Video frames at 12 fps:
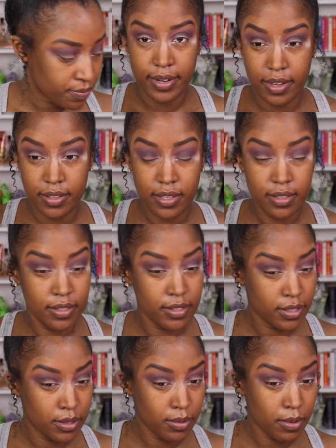Now that
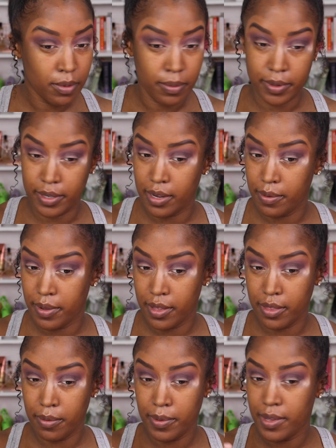this is what we're working
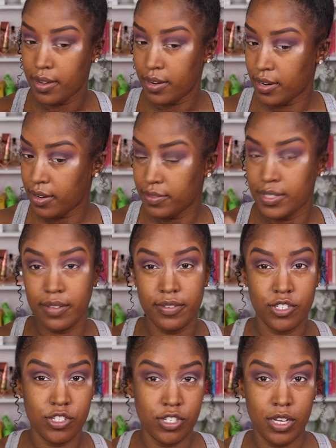with, we kind of have to give
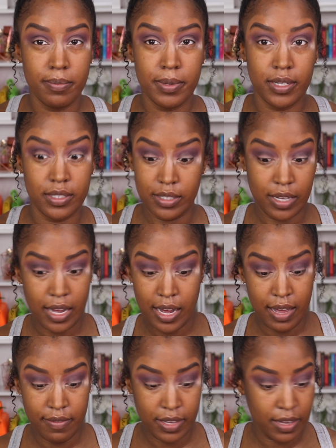it shape because I
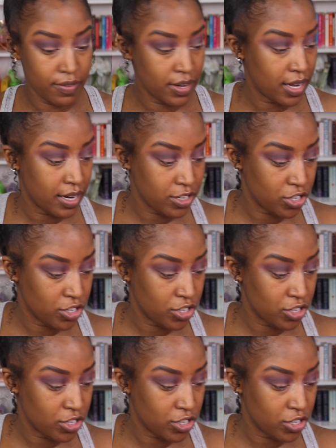haven't given it any